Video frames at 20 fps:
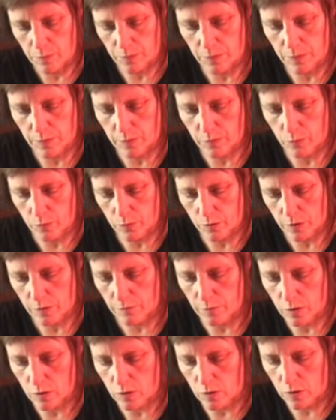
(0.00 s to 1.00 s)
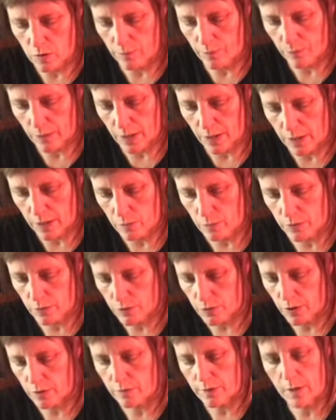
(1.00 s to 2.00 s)
because that's what I've got, and I want to
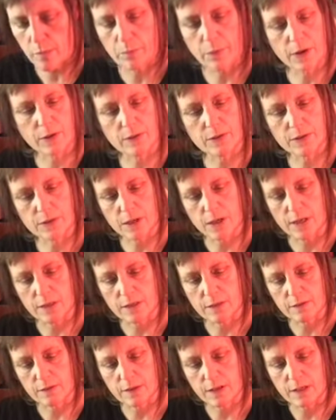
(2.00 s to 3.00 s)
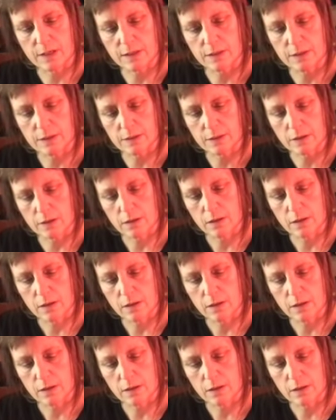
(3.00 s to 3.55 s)
go around both sides of these